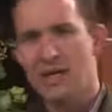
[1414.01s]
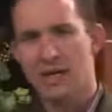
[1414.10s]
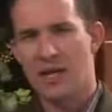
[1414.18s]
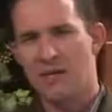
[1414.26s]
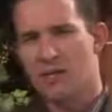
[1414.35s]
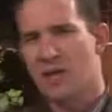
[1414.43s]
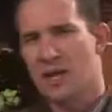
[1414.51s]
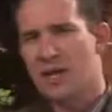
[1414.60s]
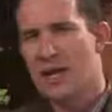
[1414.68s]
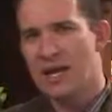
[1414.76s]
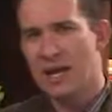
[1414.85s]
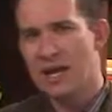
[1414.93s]
And friend,
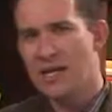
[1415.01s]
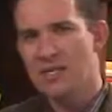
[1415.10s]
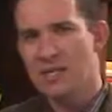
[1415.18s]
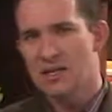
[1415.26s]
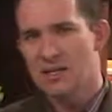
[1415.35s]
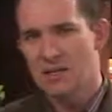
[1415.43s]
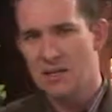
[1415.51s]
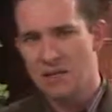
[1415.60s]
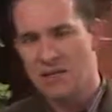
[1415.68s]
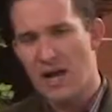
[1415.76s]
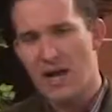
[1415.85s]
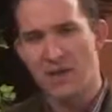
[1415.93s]
that leads us to the
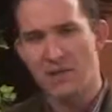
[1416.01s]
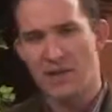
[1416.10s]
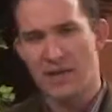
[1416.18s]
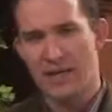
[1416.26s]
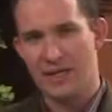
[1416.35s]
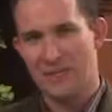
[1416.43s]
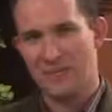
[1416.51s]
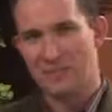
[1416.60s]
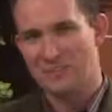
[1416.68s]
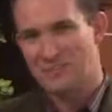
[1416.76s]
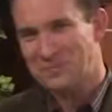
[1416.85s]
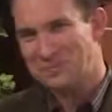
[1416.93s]
final thing
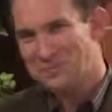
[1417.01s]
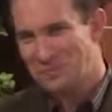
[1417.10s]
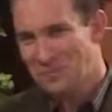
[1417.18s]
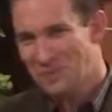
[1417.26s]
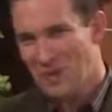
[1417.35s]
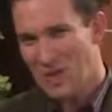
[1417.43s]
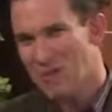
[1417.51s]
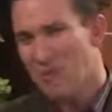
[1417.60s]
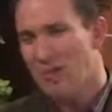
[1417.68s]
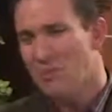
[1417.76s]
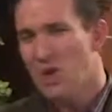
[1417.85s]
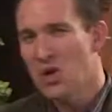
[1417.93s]
that
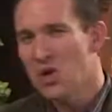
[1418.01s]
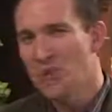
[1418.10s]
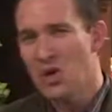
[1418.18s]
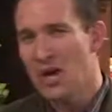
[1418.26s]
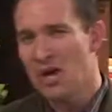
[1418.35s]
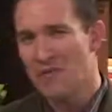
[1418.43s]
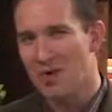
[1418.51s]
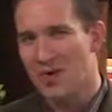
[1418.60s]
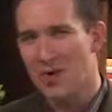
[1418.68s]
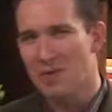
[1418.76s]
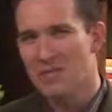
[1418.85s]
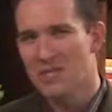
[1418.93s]
the book of
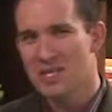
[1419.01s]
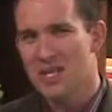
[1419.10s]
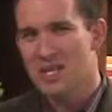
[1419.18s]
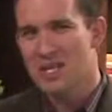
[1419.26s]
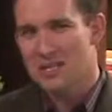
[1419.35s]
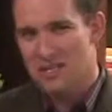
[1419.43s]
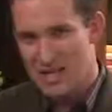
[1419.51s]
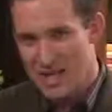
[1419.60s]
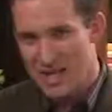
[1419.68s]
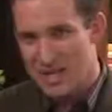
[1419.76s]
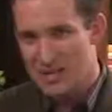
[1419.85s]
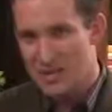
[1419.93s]
Proverbs
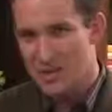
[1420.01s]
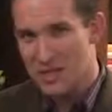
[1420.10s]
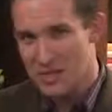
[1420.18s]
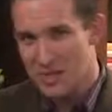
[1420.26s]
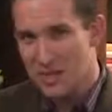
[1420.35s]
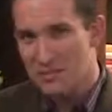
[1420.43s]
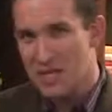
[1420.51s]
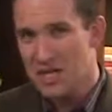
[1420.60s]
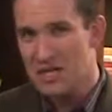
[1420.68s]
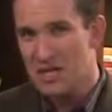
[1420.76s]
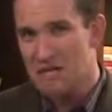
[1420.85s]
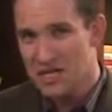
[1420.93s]
says on the
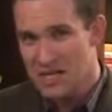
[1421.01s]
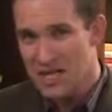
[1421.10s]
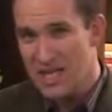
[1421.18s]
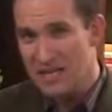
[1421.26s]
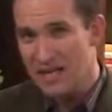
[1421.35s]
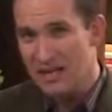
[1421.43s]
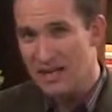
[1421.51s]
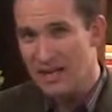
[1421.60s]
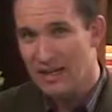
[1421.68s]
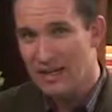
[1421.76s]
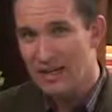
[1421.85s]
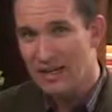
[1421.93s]
subject of sin
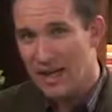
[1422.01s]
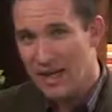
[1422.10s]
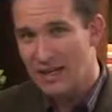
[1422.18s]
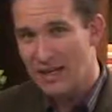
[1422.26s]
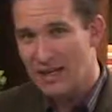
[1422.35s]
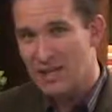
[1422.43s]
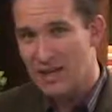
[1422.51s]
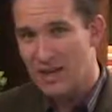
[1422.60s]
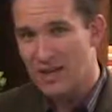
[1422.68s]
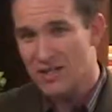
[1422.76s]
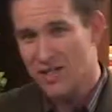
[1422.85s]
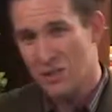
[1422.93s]
and its
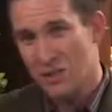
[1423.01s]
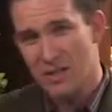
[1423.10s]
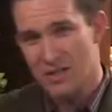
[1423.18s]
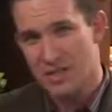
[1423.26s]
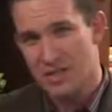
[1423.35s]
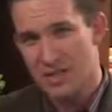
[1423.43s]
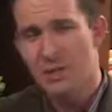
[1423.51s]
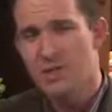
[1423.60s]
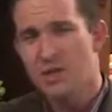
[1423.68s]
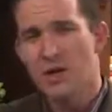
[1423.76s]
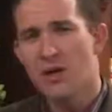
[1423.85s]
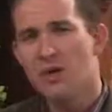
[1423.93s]
consequences. I want you
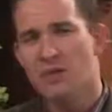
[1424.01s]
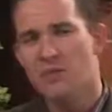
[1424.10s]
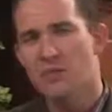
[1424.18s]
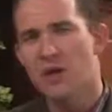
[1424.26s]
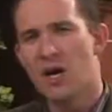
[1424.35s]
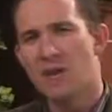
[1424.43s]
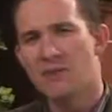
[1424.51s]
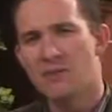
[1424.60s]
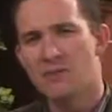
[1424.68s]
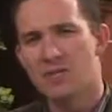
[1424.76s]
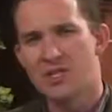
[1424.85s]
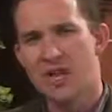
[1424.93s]
to notice
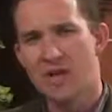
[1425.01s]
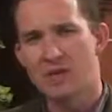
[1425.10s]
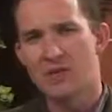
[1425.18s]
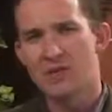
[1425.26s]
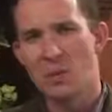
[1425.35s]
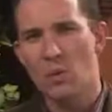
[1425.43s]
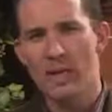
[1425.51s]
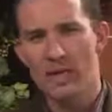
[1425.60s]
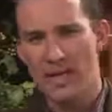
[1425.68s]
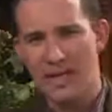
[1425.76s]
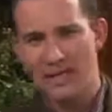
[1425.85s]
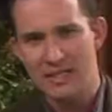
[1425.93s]
Proverbs chapter
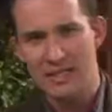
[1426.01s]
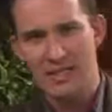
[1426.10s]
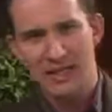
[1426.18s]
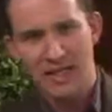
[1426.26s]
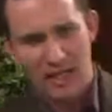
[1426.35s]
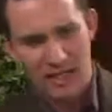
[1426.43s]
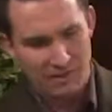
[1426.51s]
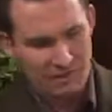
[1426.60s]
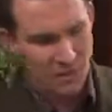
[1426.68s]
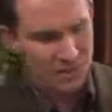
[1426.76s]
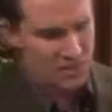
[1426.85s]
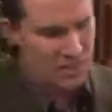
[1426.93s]
28 and
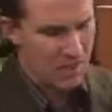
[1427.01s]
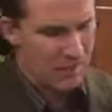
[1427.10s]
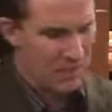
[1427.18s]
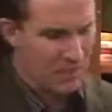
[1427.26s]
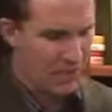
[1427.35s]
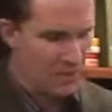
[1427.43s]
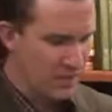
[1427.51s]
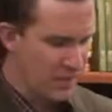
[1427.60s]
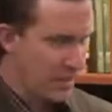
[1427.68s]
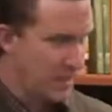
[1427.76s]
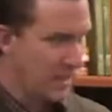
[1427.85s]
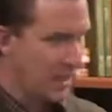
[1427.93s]
verse number
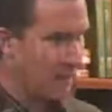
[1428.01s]
13.